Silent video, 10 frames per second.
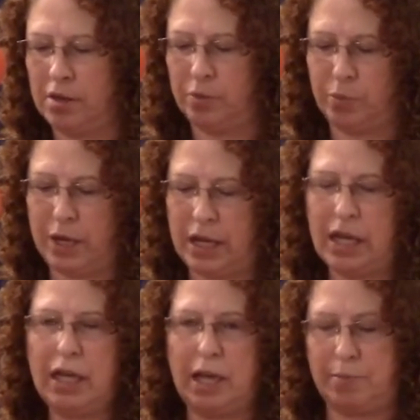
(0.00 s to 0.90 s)

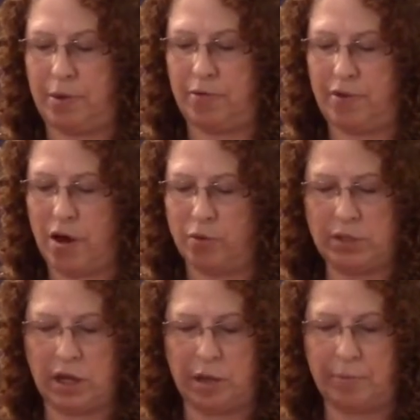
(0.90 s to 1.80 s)
reading can be
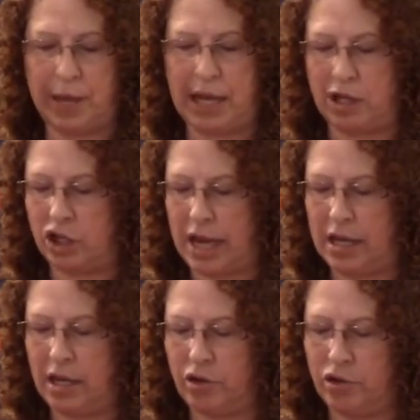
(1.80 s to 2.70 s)
found on page
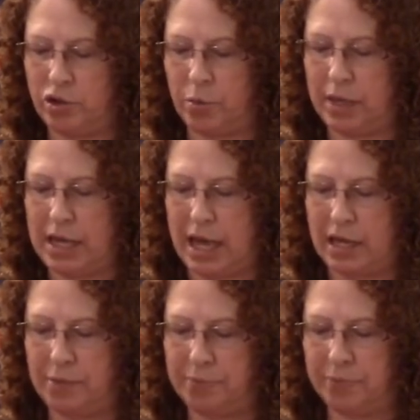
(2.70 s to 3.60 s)

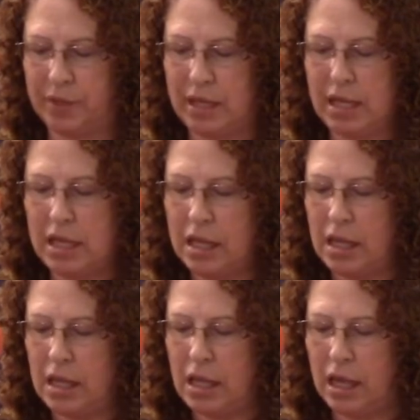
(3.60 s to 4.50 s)
828
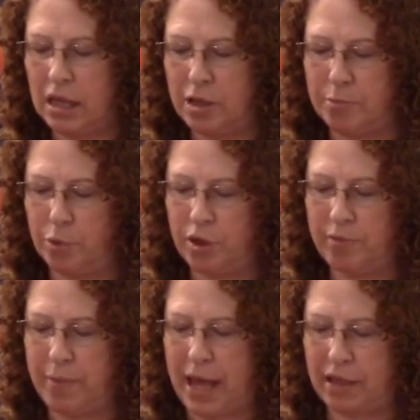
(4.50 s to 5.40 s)
in the book of
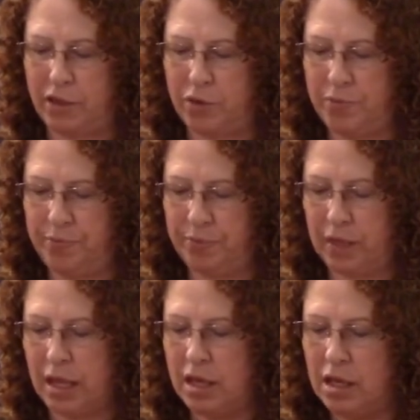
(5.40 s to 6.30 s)
Matthew,
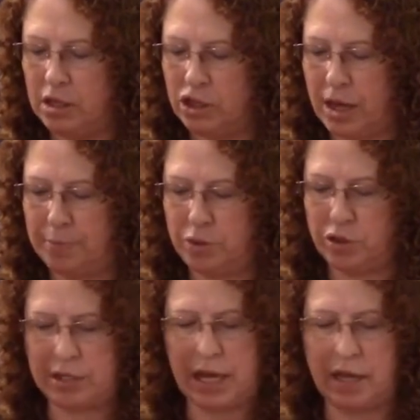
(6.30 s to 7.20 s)
chapter
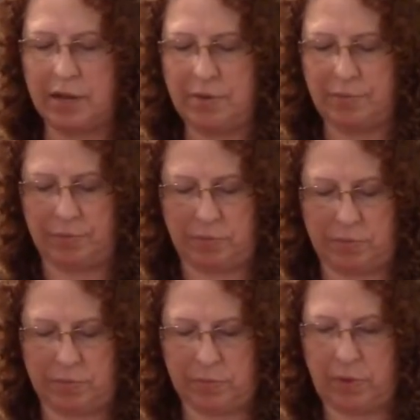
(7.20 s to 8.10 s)
10,
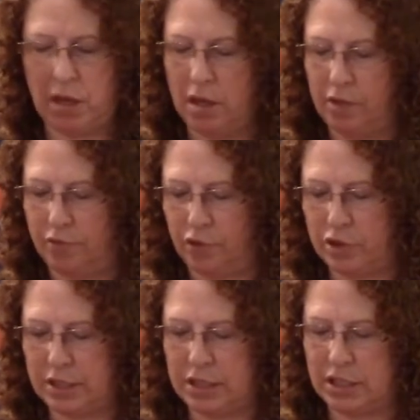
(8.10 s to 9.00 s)

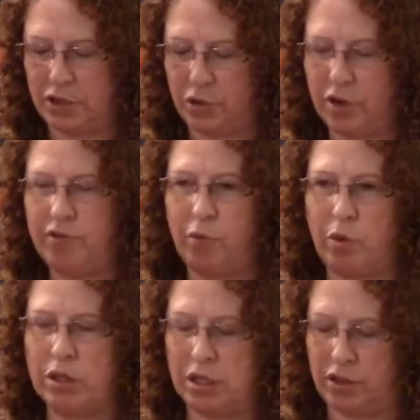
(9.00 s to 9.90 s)
verses
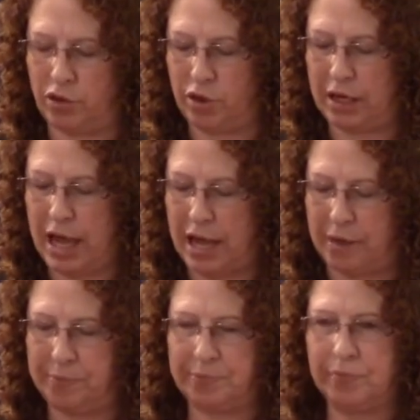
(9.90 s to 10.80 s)
34 to
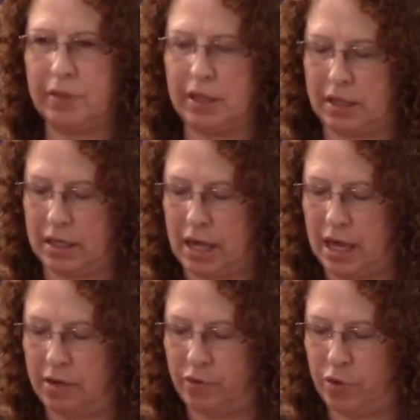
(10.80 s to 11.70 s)
39.
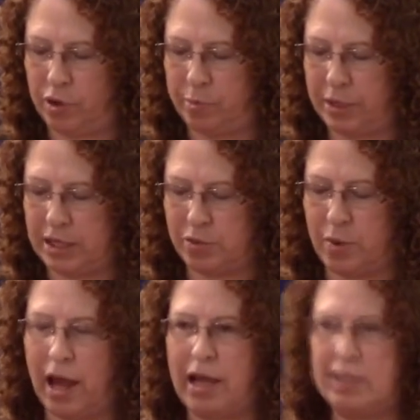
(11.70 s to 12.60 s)
And if you could please
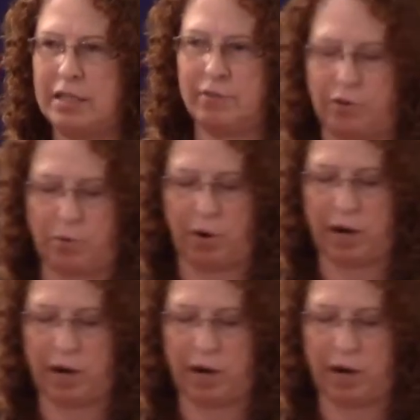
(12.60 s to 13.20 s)
rise if you are